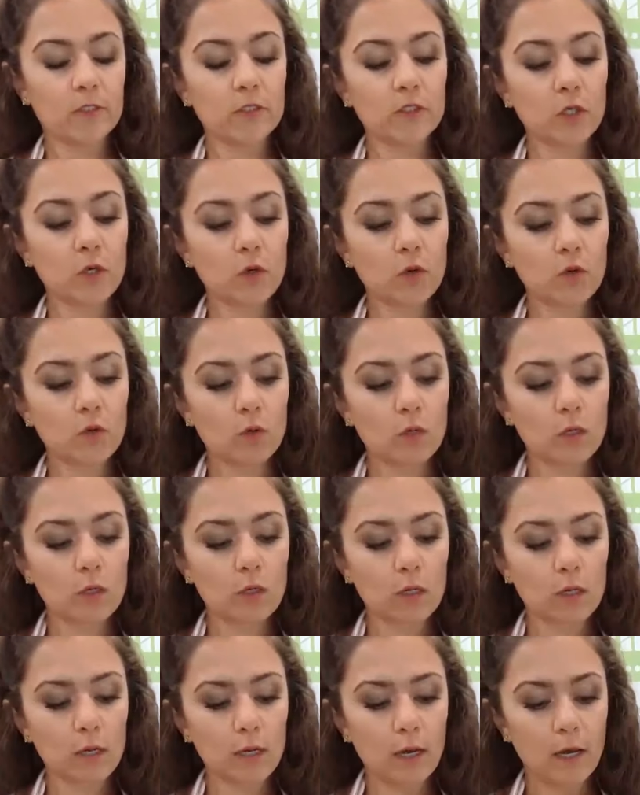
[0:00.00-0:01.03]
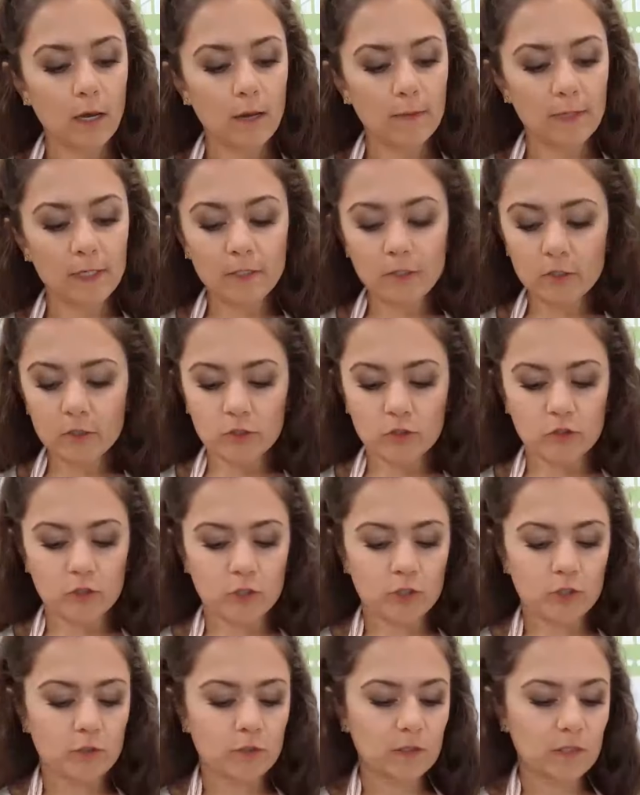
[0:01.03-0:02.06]
So in your
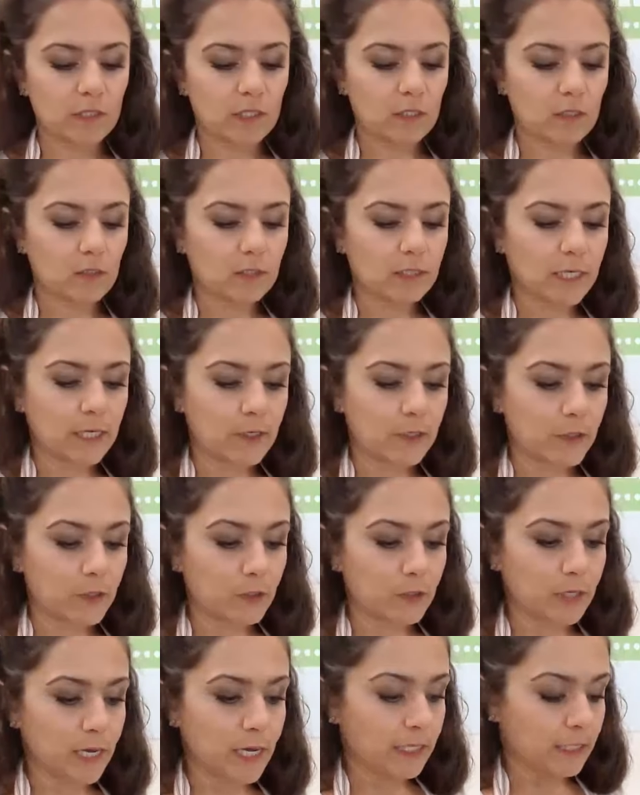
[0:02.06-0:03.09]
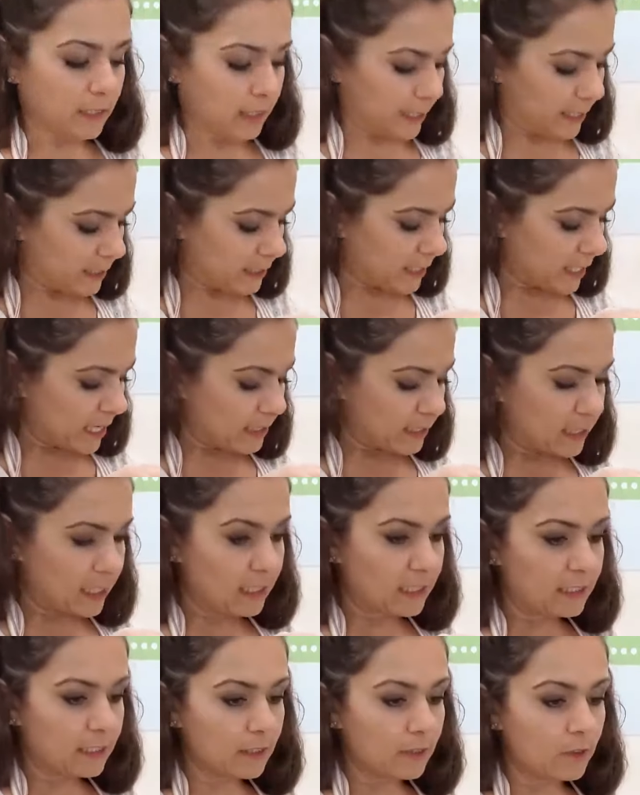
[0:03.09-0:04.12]
instructions, it'll tell you to kind of like test
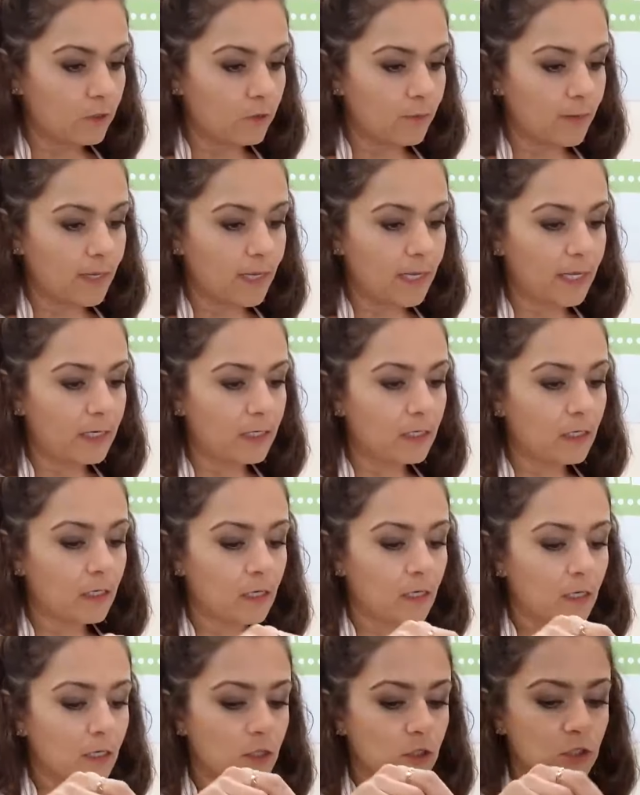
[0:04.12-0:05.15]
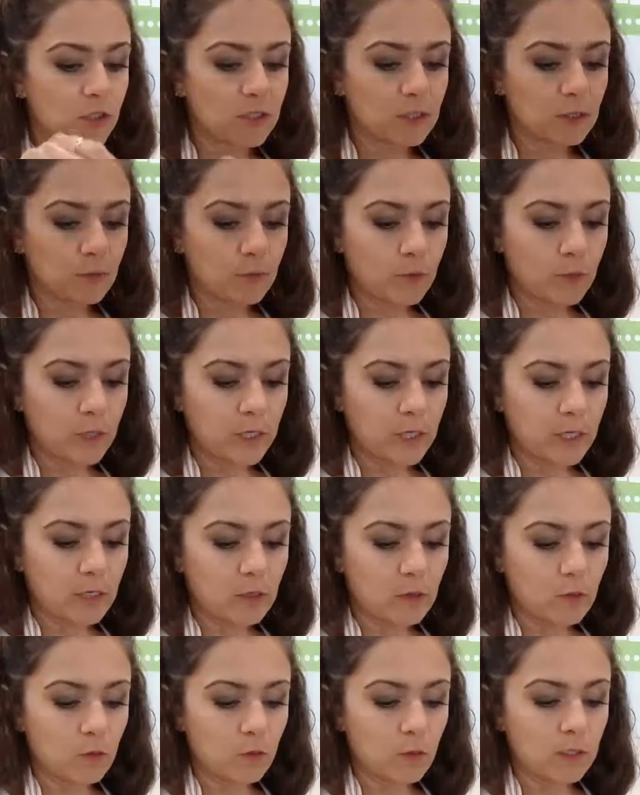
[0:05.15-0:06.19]
this a little bit, just to put
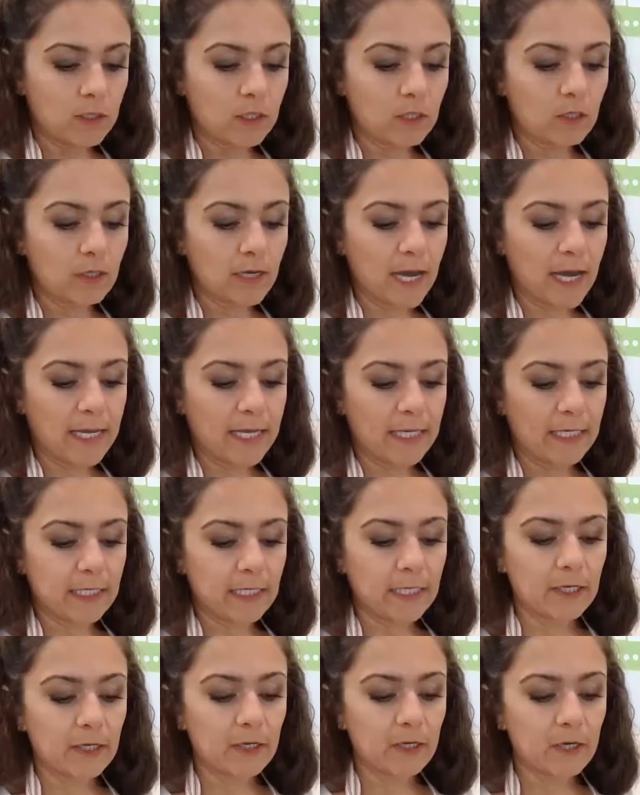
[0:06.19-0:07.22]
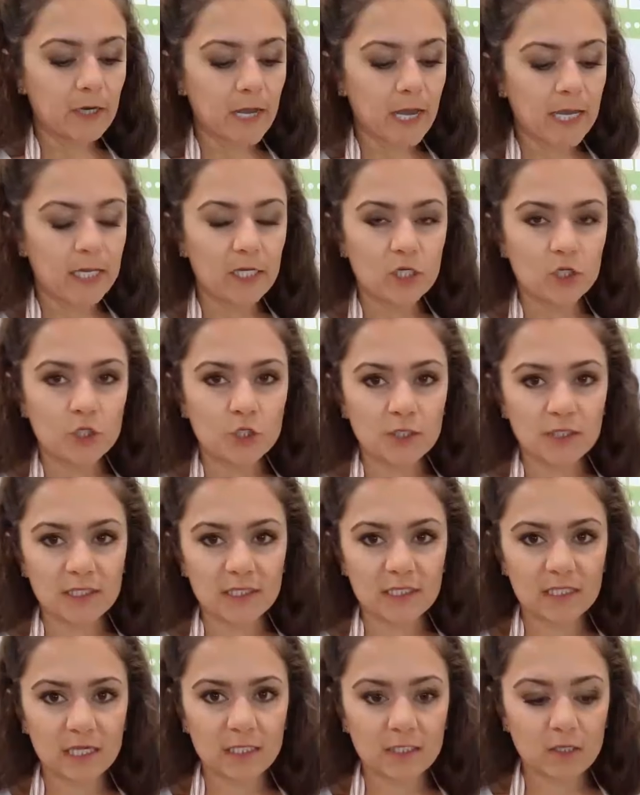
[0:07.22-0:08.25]
one little guy in here, and it should
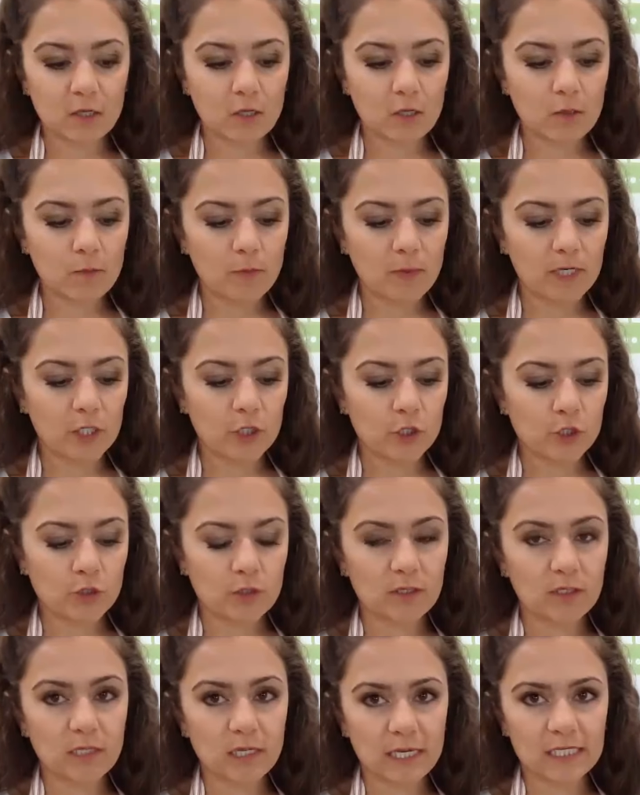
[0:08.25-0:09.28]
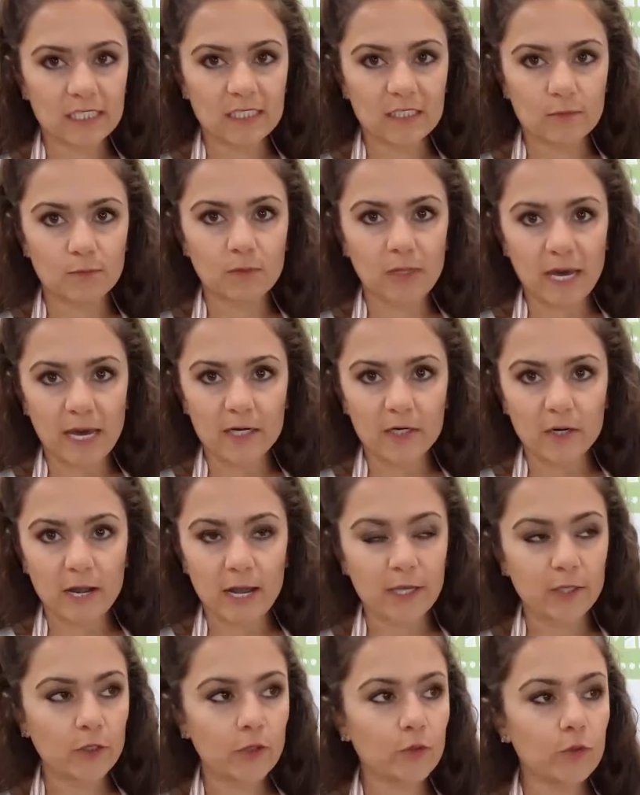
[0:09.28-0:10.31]
sizzle, but it shouldn't like splatter
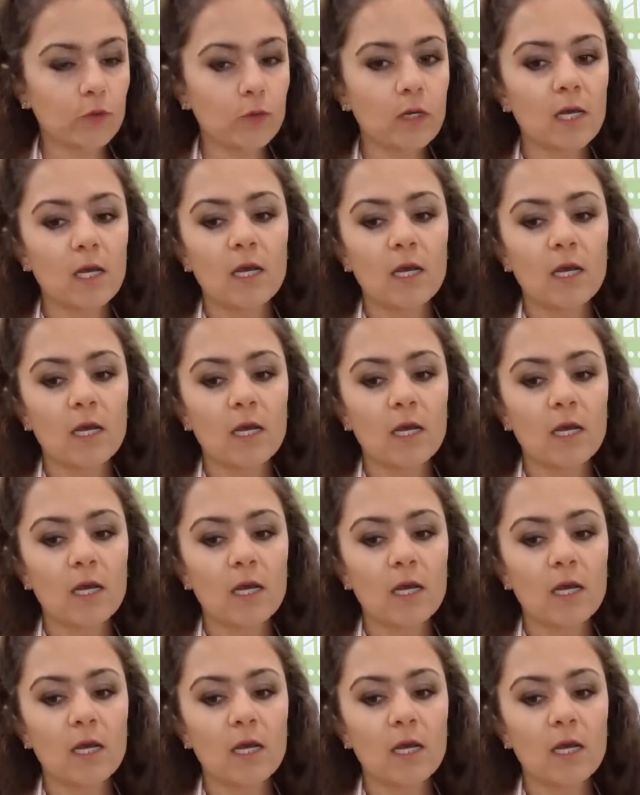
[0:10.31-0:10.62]
at you.